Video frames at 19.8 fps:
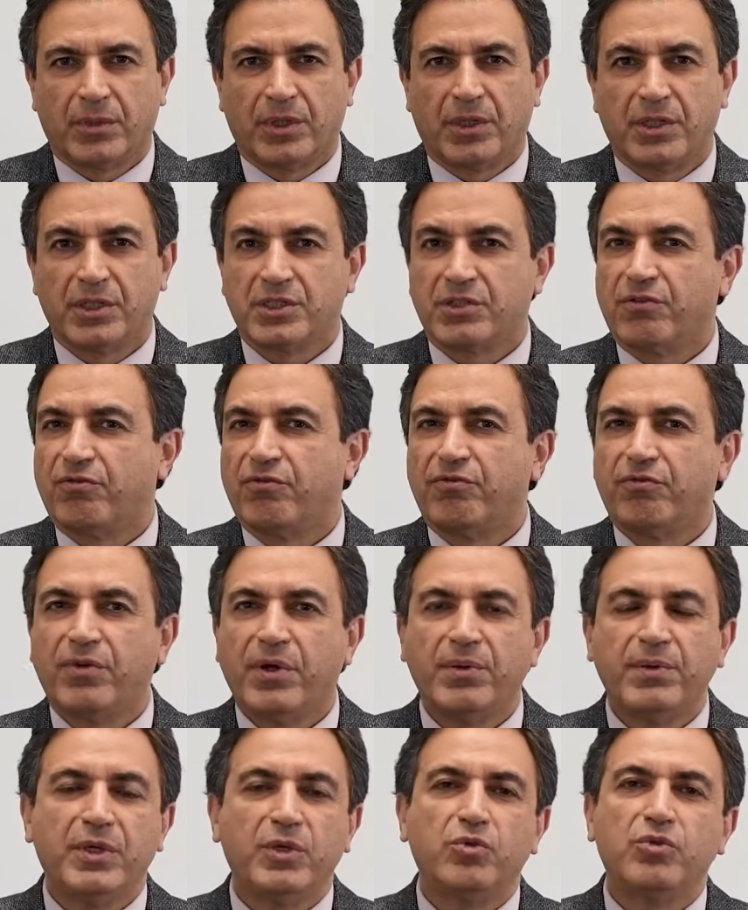It's a
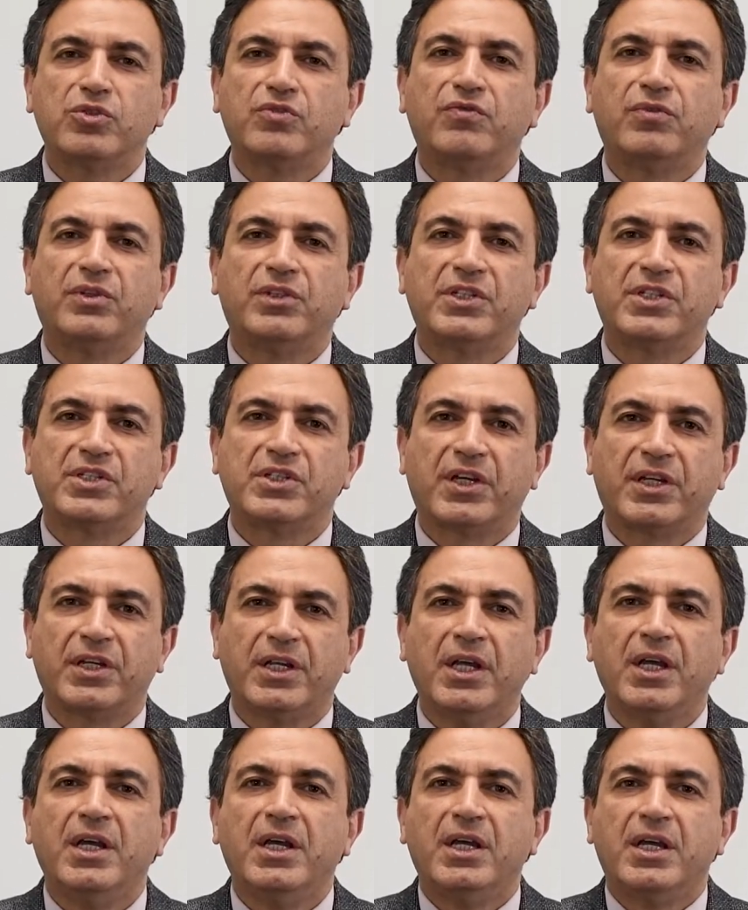very useful
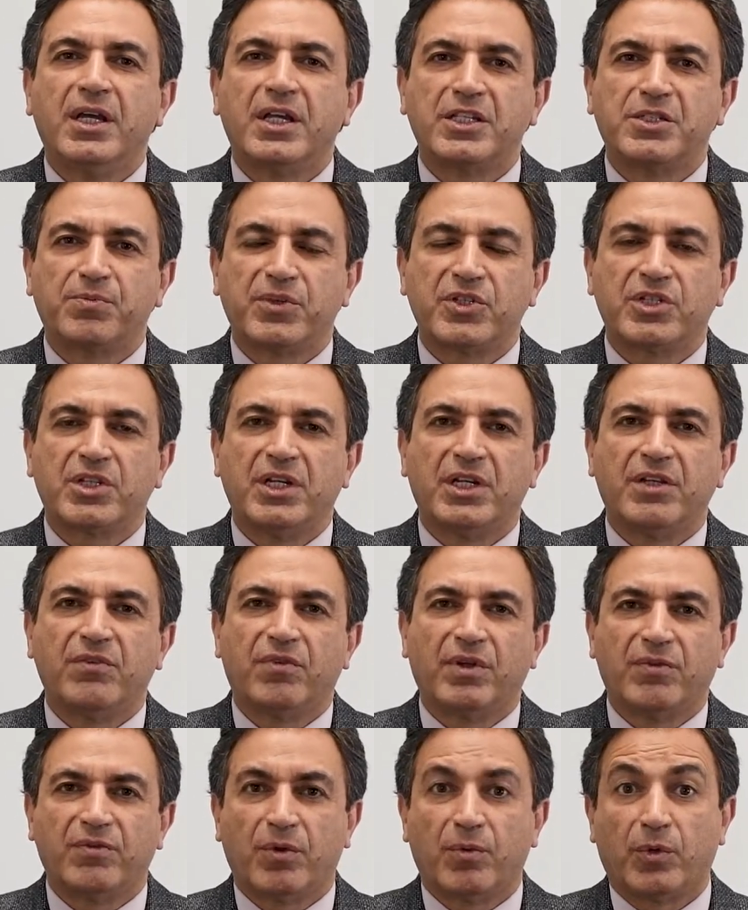design, especially
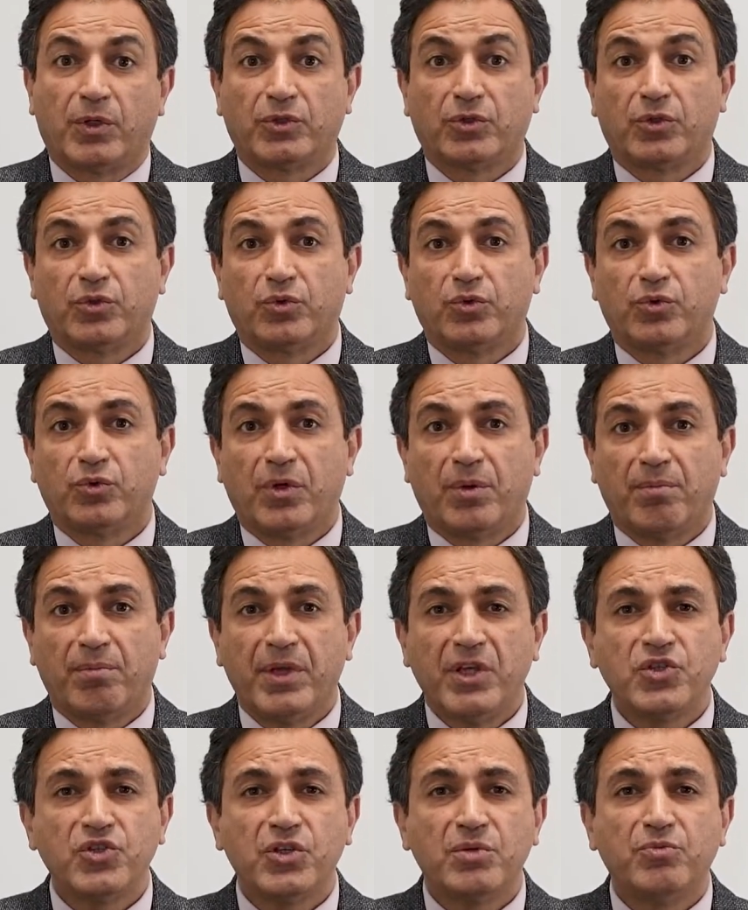when we wanted to do a
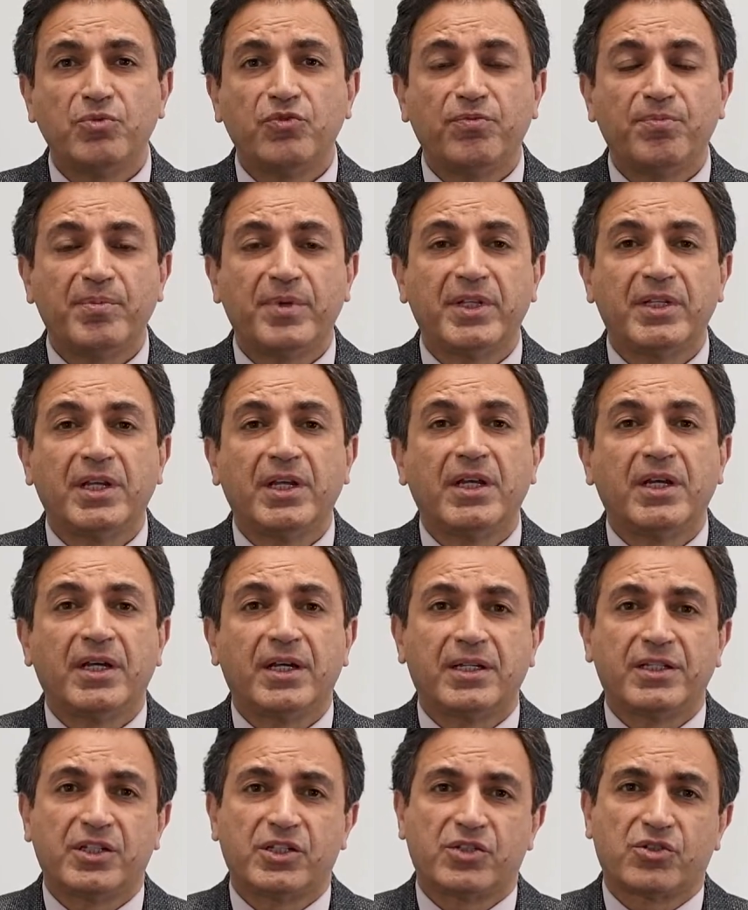major movement
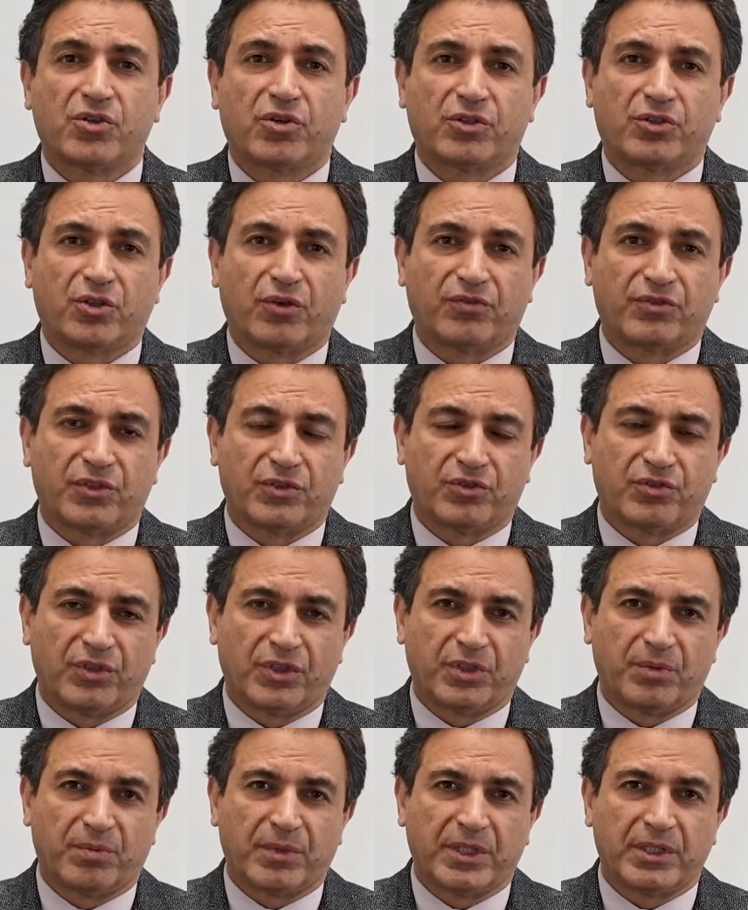at the start of the
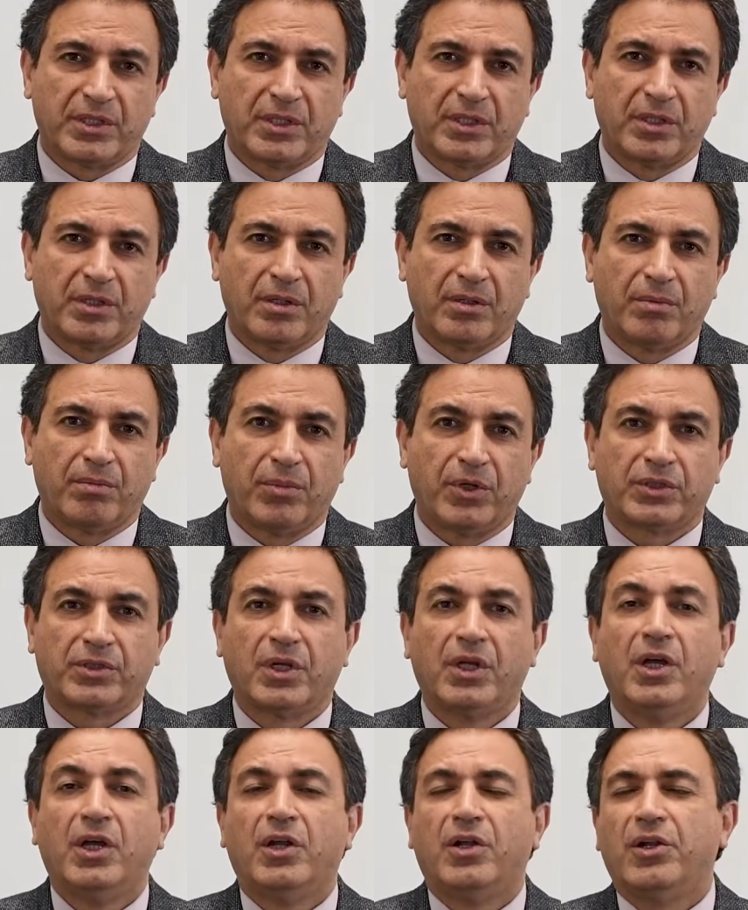treatment. But
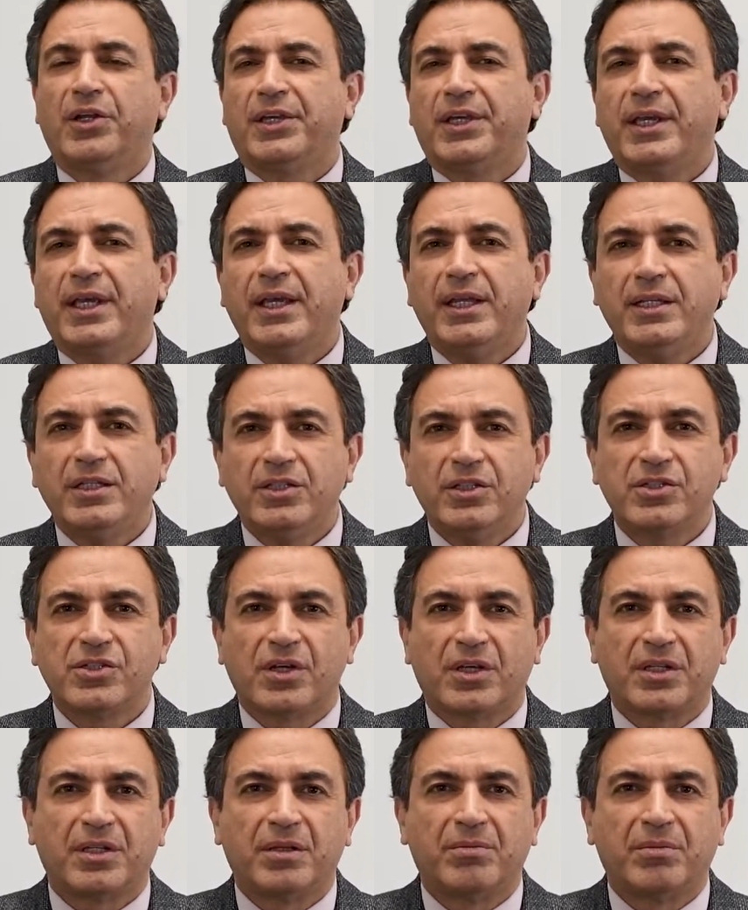like any
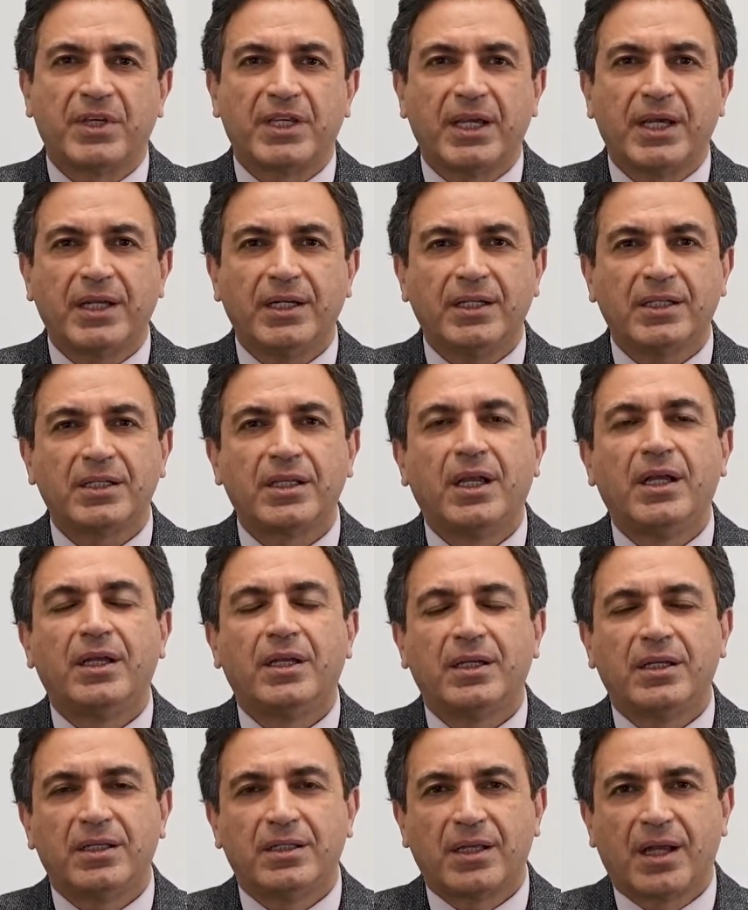design in mechanics,
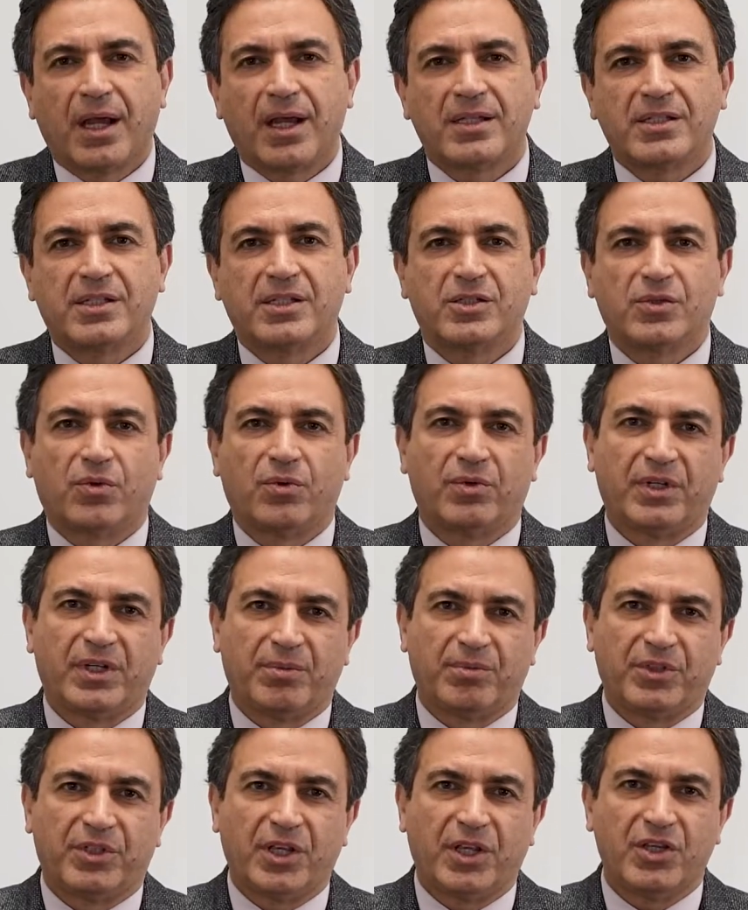it has its own
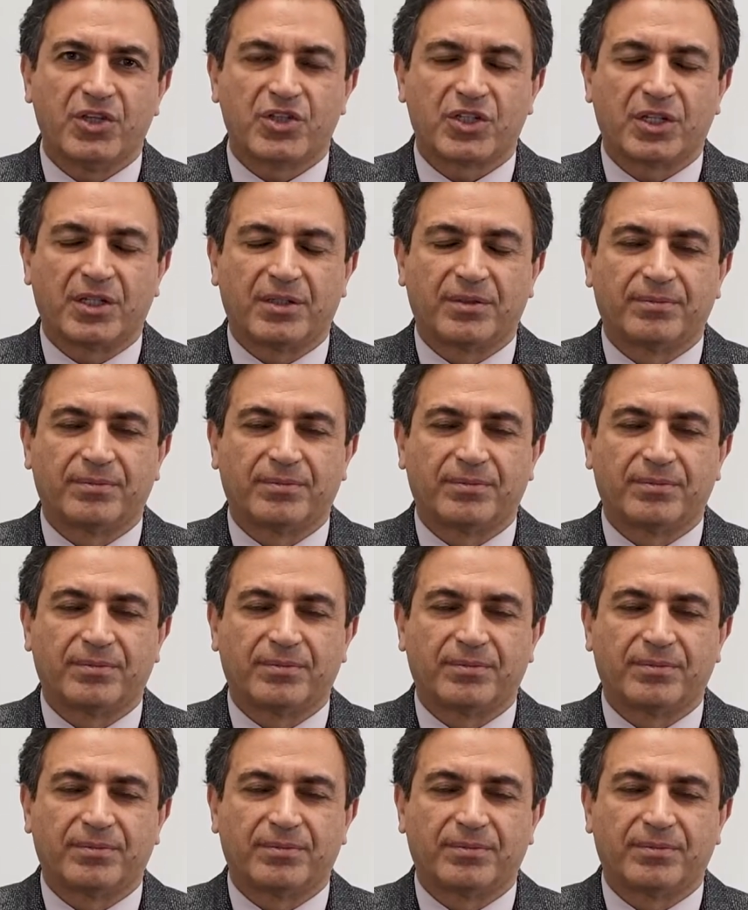limitation.